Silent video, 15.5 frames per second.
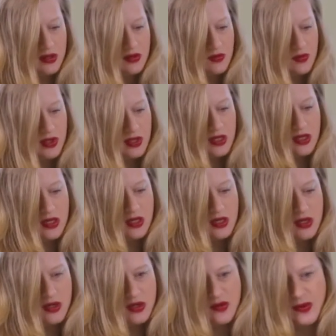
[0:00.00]
to
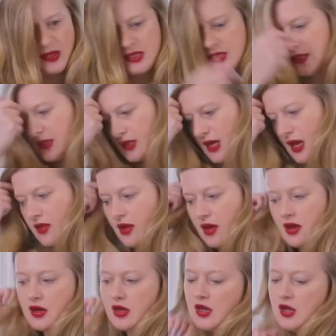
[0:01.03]
glue the pieces
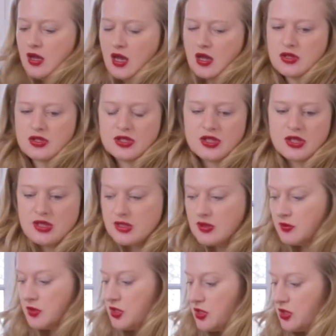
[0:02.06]
together, and to do this
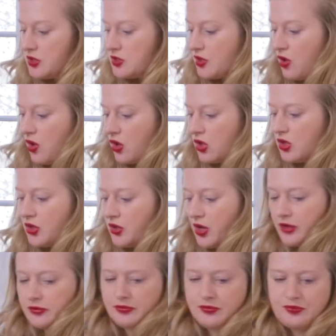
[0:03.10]
I'm going to use a hot glue
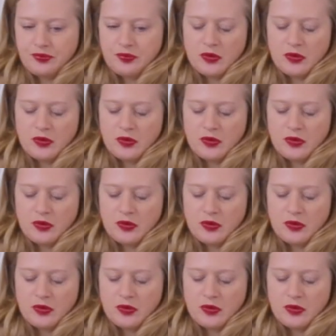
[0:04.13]
gun.